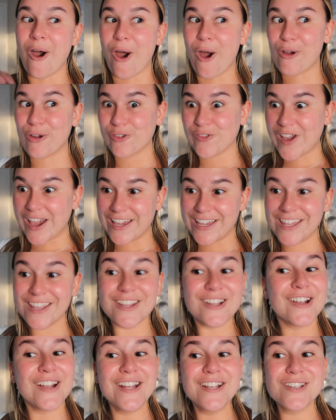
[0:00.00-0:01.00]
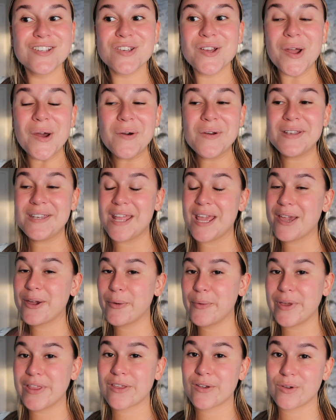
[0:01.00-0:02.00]
our regular intro and
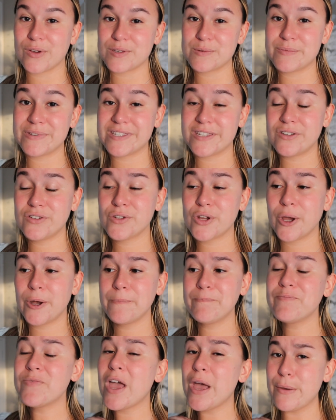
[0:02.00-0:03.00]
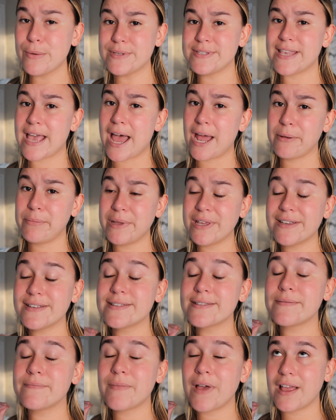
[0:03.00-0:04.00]
take away the Christmas intro, I was sad
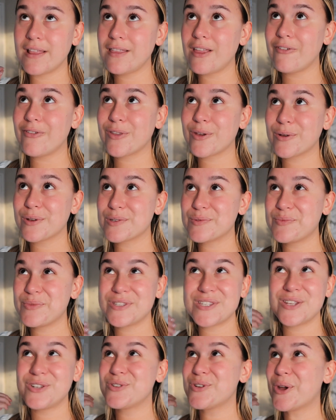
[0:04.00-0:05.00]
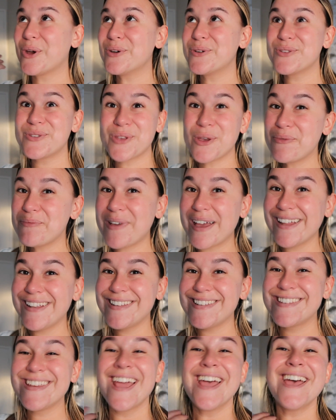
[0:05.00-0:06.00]
because I love the Christmas intro so
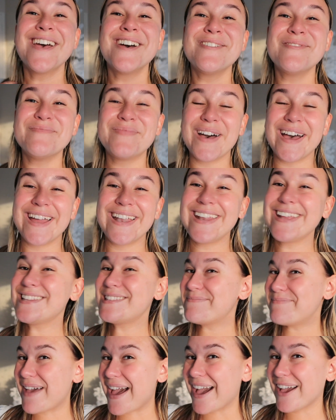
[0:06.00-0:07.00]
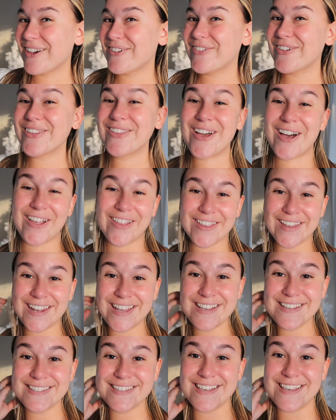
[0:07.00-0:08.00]
much, but it's back for the
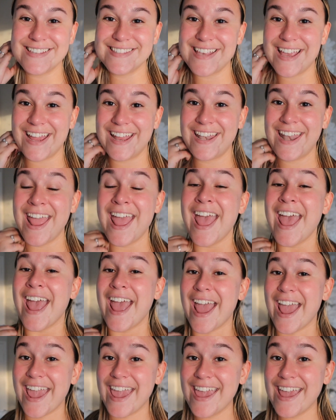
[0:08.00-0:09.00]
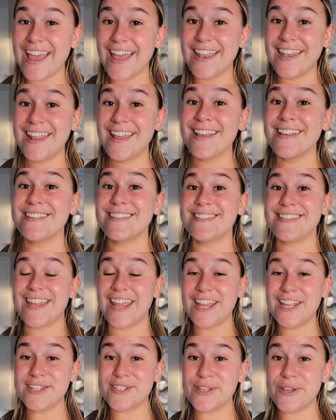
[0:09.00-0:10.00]
holiday season. And
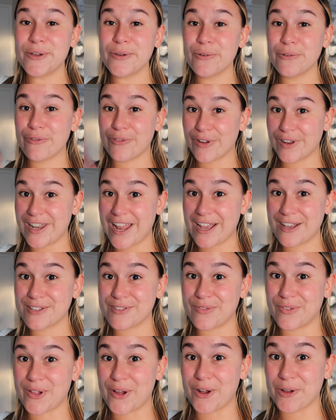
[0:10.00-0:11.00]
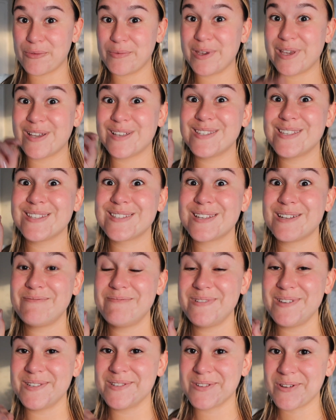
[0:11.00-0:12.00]
stay tuned for next vlog because it's gonna
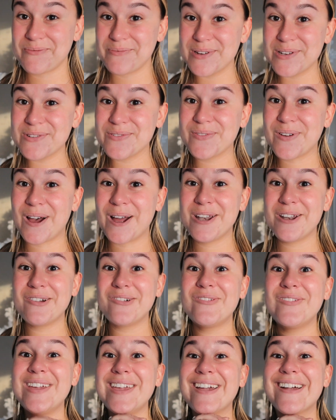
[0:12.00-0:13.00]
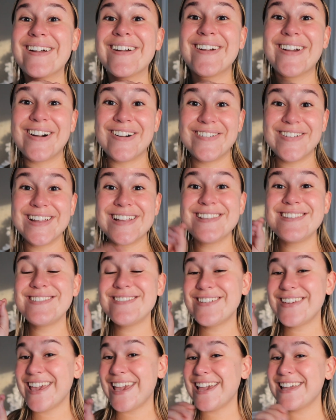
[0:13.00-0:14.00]
be so much fun. We are going
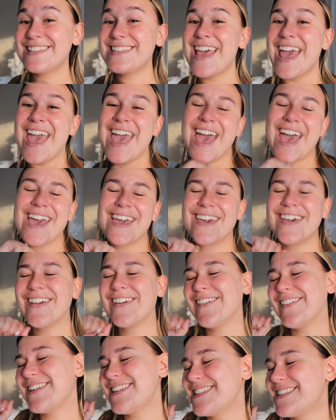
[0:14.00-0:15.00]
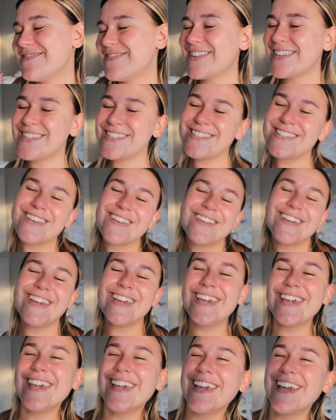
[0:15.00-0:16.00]
to get a Christmas
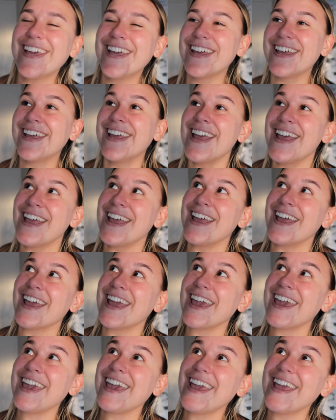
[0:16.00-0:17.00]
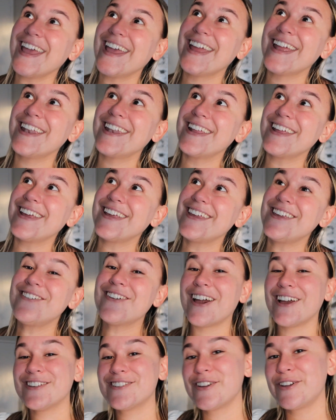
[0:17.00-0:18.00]
tree. And you
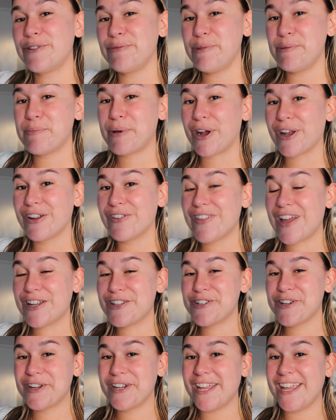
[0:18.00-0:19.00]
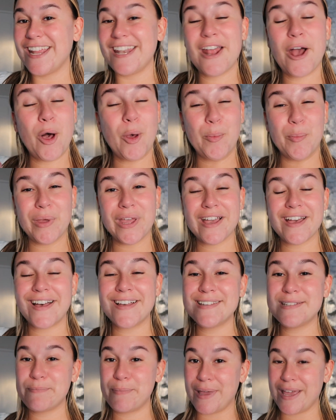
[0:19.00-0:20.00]
guys are going to be part of that journey in helping
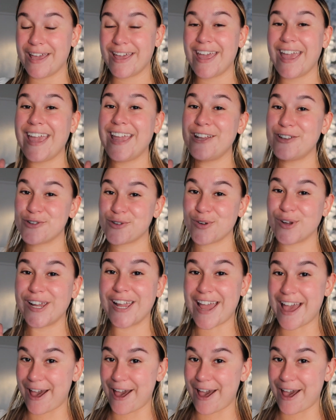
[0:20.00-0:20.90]
us pick a tree